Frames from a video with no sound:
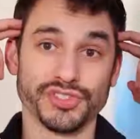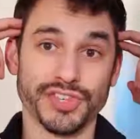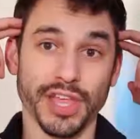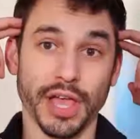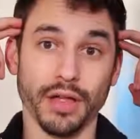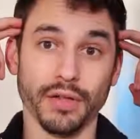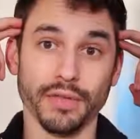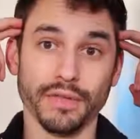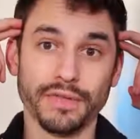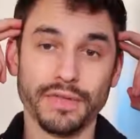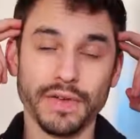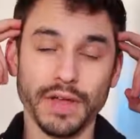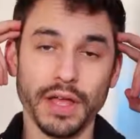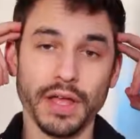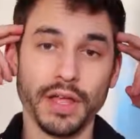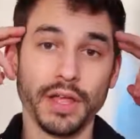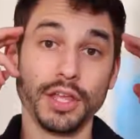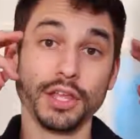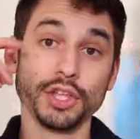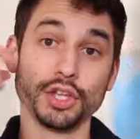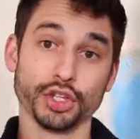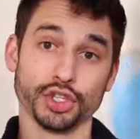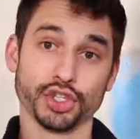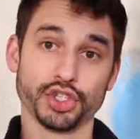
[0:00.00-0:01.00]
yourself,
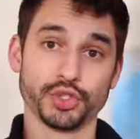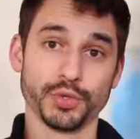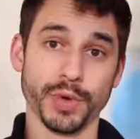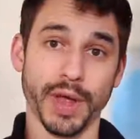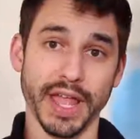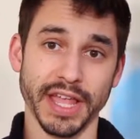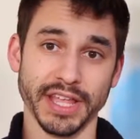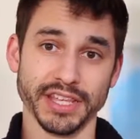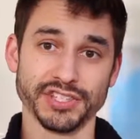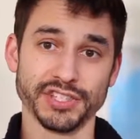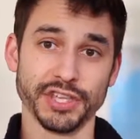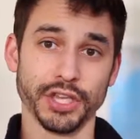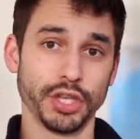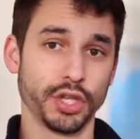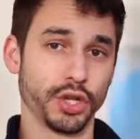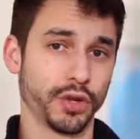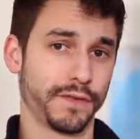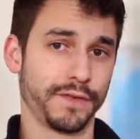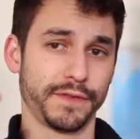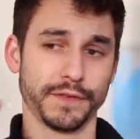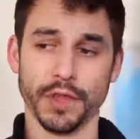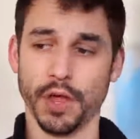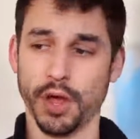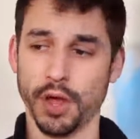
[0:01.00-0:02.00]
your strengths, your
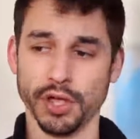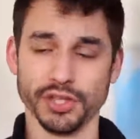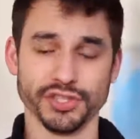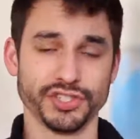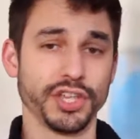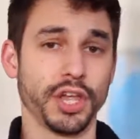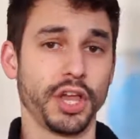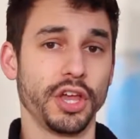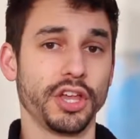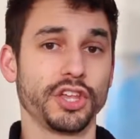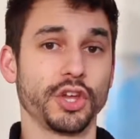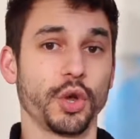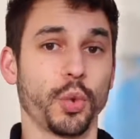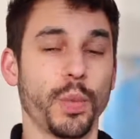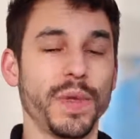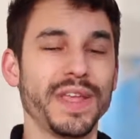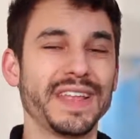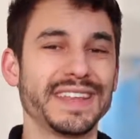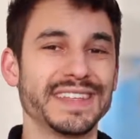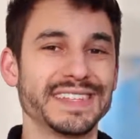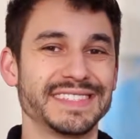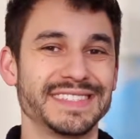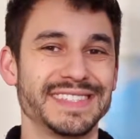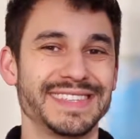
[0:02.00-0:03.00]
flaws, your
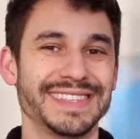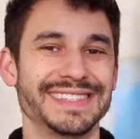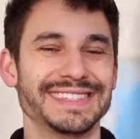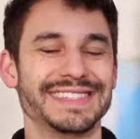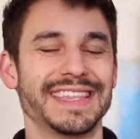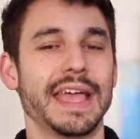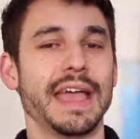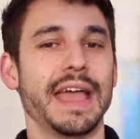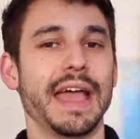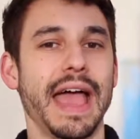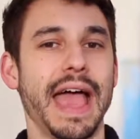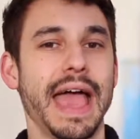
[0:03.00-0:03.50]
weaknesses,